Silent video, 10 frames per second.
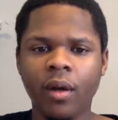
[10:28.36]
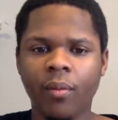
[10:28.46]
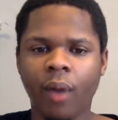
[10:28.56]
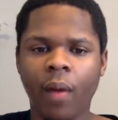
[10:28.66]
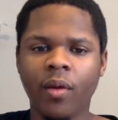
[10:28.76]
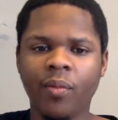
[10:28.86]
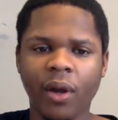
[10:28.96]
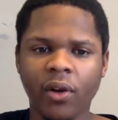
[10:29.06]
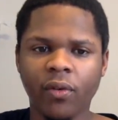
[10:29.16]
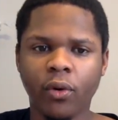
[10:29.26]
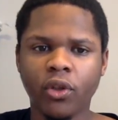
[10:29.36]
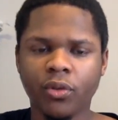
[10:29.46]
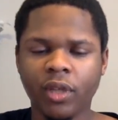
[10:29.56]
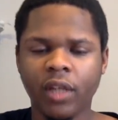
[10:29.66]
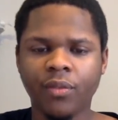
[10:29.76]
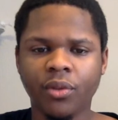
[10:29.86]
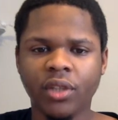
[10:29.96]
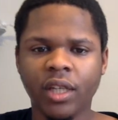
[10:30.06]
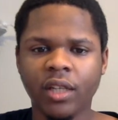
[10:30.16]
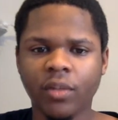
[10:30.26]
Kristaps
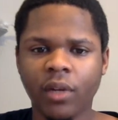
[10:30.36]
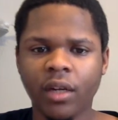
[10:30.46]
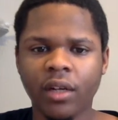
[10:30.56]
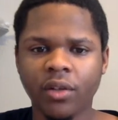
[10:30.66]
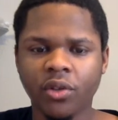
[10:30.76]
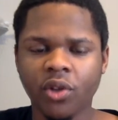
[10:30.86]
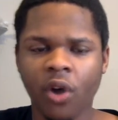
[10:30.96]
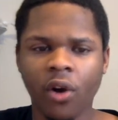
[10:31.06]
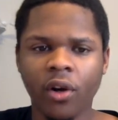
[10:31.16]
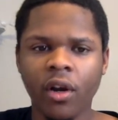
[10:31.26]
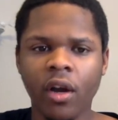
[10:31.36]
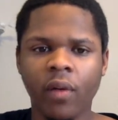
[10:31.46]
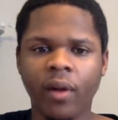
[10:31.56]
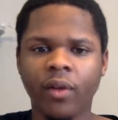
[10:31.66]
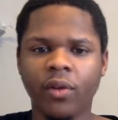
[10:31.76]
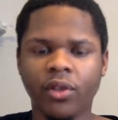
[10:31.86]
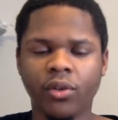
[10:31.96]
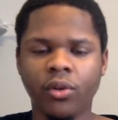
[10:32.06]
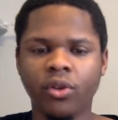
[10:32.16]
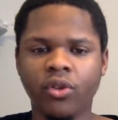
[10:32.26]
Porzingis with another star, whether it's
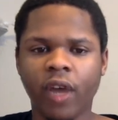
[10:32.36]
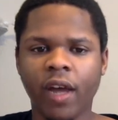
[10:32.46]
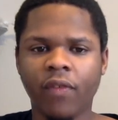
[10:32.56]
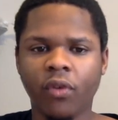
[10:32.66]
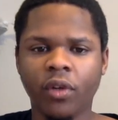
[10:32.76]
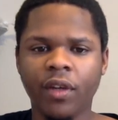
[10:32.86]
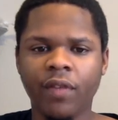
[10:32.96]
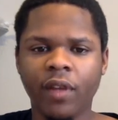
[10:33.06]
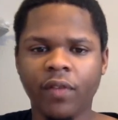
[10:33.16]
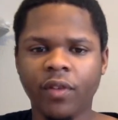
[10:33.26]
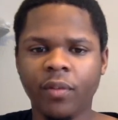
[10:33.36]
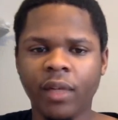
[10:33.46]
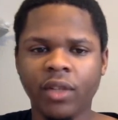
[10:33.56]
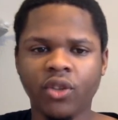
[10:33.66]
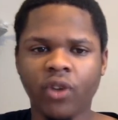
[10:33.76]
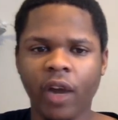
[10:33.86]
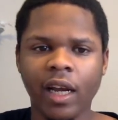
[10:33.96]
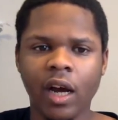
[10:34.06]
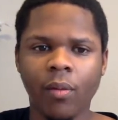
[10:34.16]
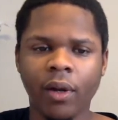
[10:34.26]
through the draft or even if it means trying
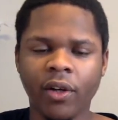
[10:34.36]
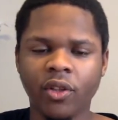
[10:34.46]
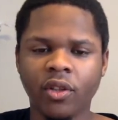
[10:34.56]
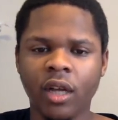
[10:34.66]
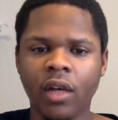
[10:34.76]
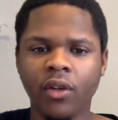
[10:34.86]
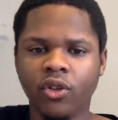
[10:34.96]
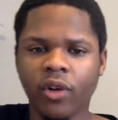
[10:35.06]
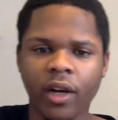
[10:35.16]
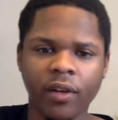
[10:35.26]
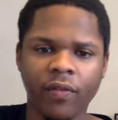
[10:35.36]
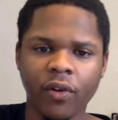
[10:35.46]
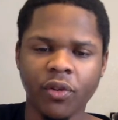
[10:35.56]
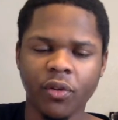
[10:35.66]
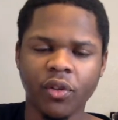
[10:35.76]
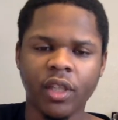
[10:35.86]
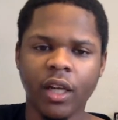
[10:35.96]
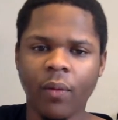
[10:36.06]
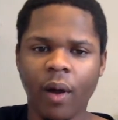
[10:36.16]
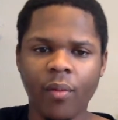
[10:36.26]
out players. You trade a first or a
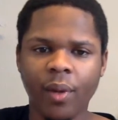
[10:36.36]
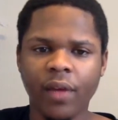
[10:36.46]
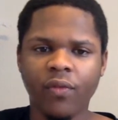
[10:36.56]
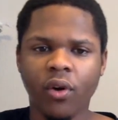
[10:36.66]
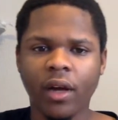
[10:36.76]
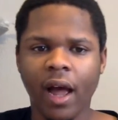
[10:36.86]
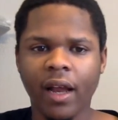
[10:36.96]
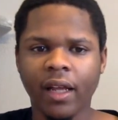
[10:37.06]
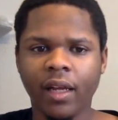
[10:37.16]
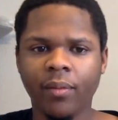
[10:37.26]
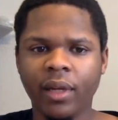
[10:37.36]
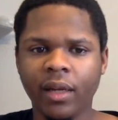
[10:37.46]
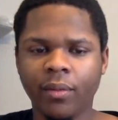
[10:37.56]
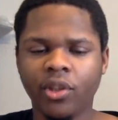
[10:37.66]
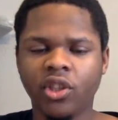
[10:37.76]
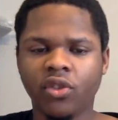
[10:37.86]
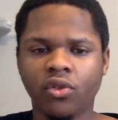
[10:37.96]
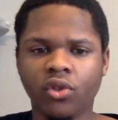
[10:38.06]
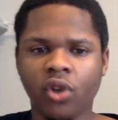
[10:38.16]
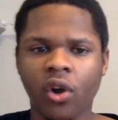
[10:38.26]
second round pick for a guy that can be a potential
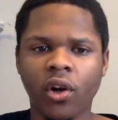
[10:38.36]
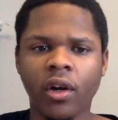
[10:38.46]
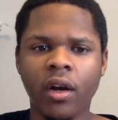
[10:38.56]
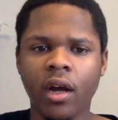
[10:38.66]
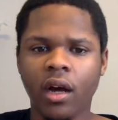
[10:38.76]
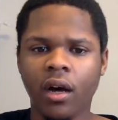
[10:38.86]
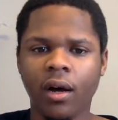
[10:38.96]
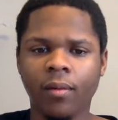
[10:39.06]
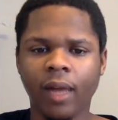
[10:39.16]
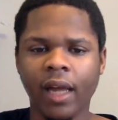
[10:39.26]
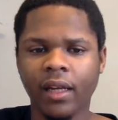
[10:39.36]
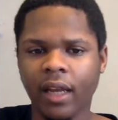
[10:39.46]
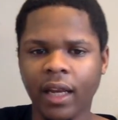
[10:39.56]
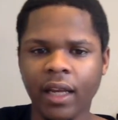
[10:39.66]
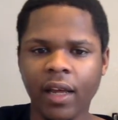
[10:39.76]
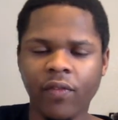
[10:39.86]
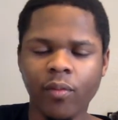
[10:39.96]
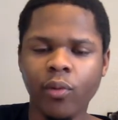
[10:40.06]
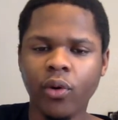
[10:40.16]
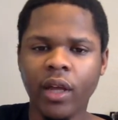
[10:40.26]
star, like they did for
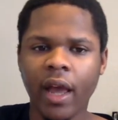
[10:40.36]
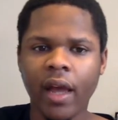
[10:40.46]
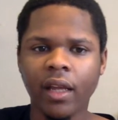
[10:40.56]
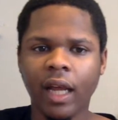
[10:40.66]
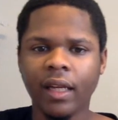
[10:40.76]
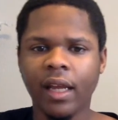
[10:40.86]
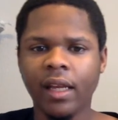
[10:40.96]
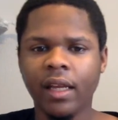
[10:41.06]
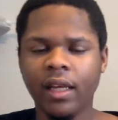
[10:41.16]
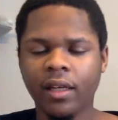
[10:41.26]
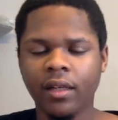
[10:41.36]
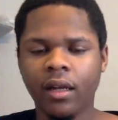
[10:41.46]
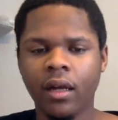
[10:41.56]
Moutier, like they did